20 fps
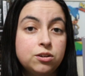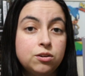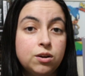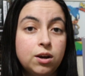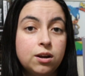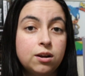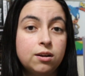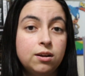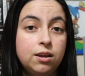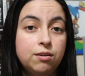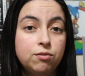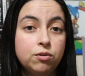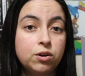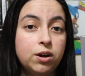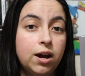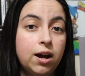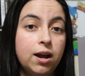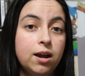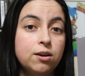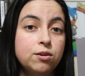and you got an evil
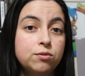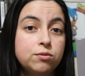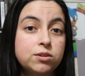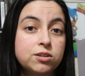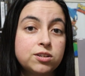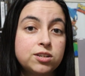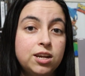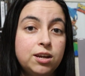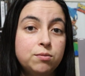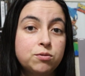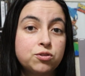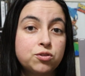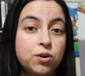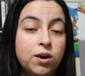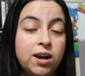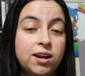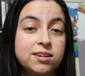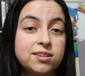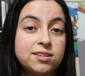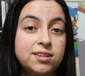guy who just keeps
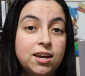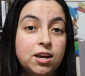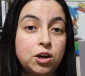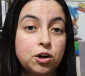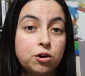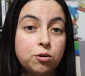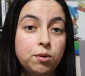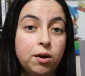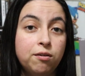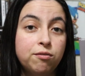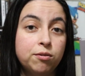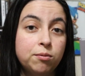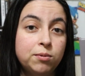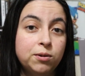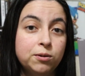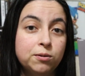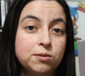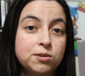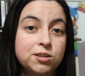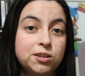trying to take her away from you.